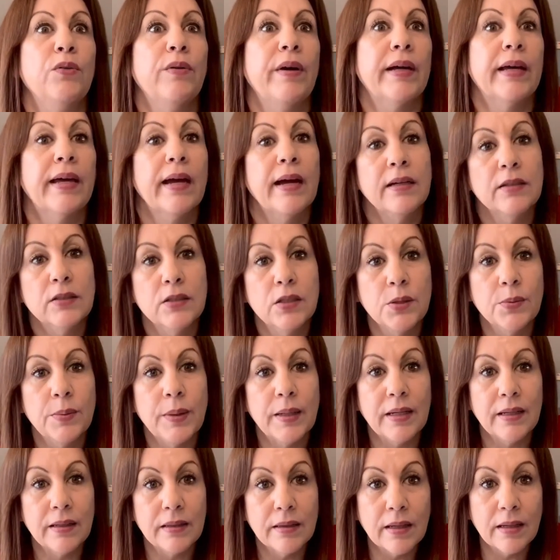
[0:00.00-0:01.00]
I can't do
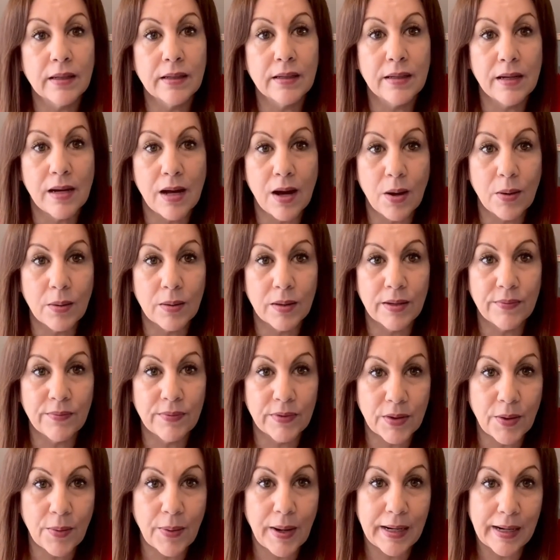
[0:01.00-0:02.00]
anything, you know, even
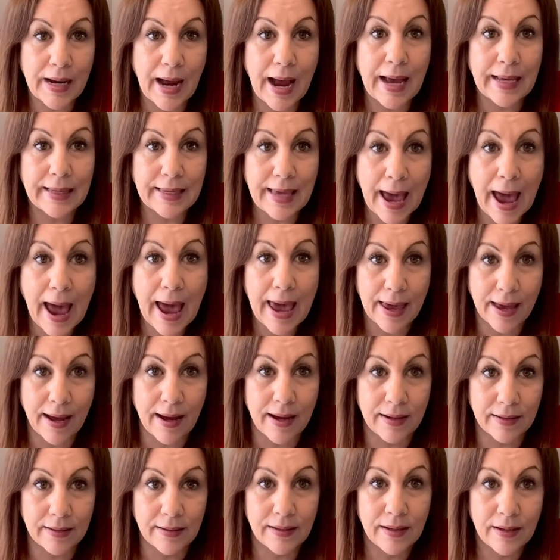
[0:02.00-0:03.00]
though I
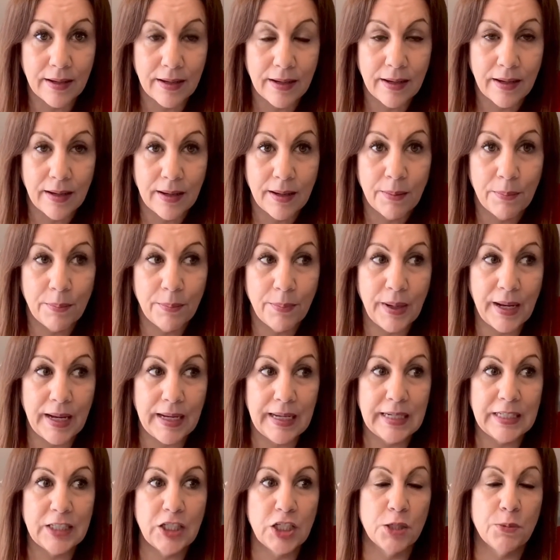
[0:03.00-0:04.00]
can, but
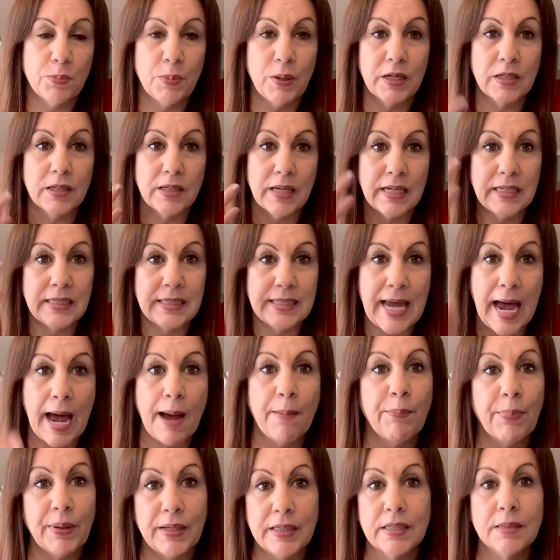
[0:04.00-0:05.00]
it just it
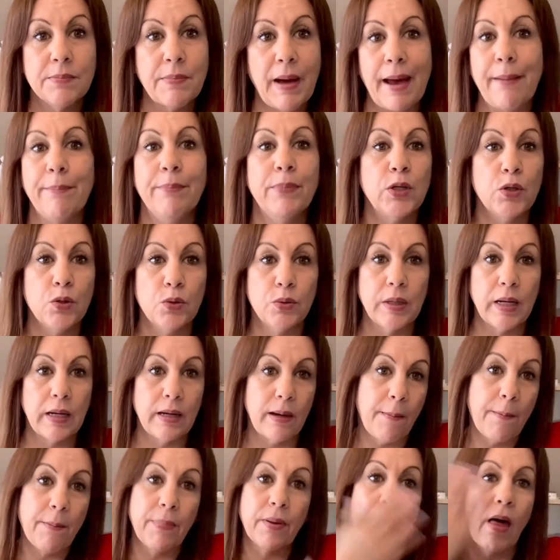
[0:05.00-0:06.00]
dampens my mood and
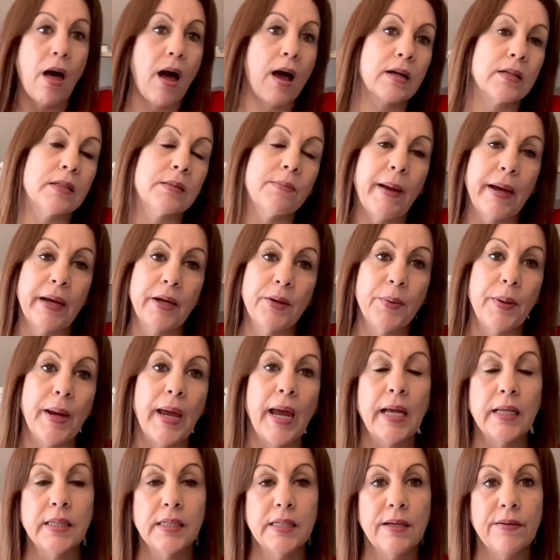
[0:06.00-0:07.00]
it blocks my
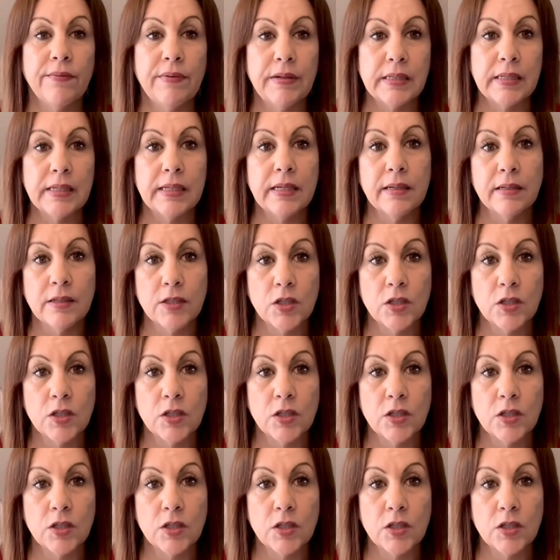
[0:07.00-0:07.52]
creativity.